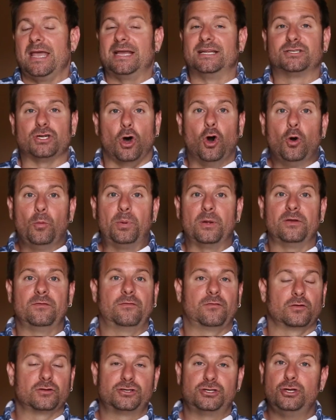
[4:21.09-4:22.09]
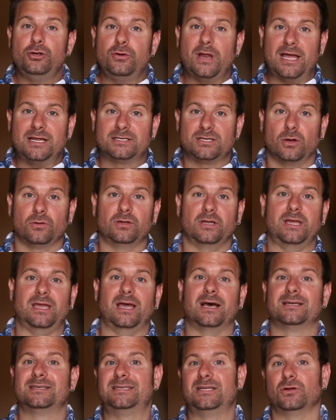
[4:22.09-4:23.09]
It's open for 2 days
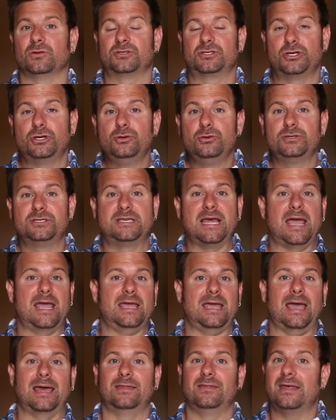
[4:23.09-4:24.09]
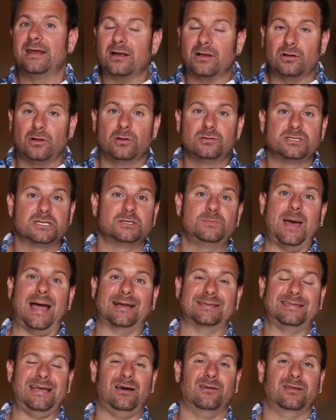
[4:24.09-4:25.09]
only until Tuesday, and then it closes
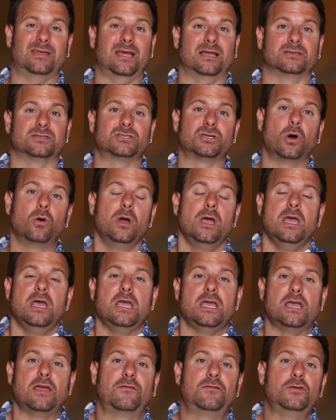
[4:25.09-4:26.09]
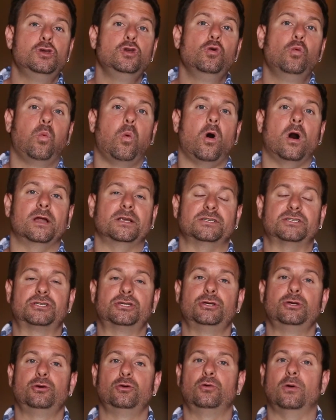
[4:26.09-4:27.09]
back down again. So if you want
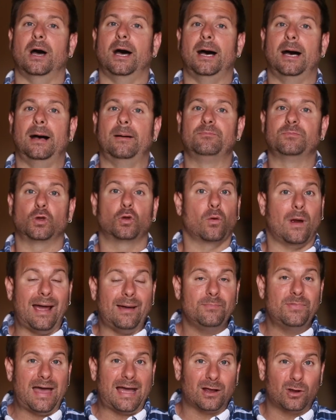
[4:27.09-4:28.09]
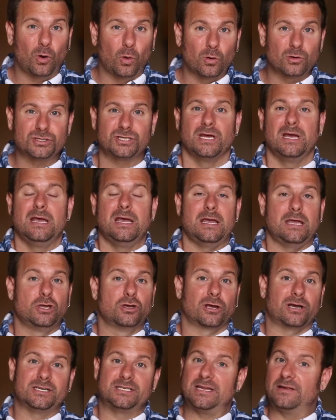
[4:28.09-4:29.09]
to grab that course,
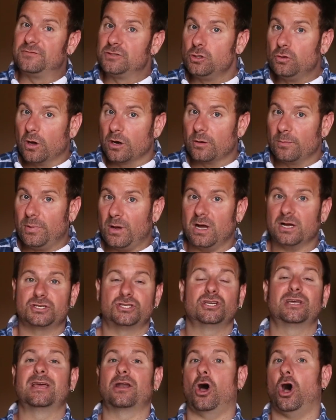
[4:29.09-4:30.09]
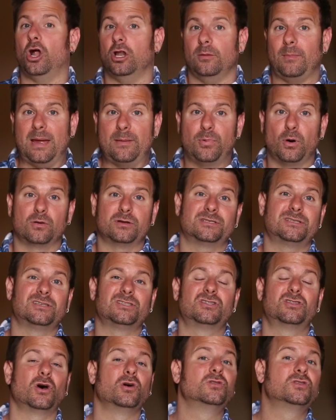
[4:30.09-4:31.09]
you're going to save $200. You get all my
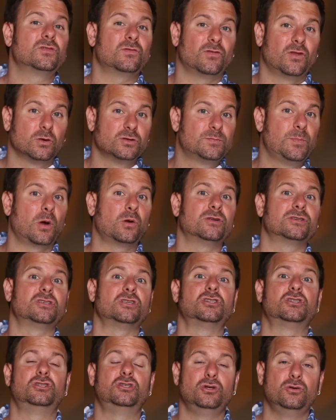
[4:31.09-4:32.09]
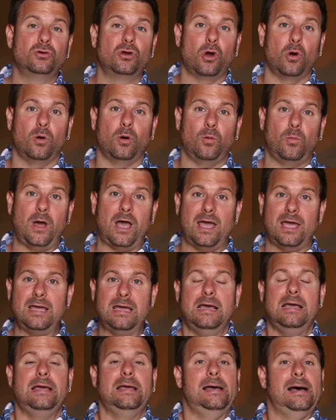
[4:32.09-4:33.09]
bonuses. Those bonuses do go
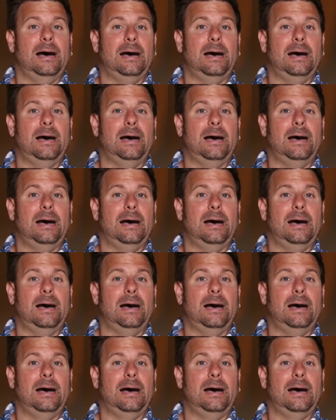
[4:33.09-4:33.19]
away.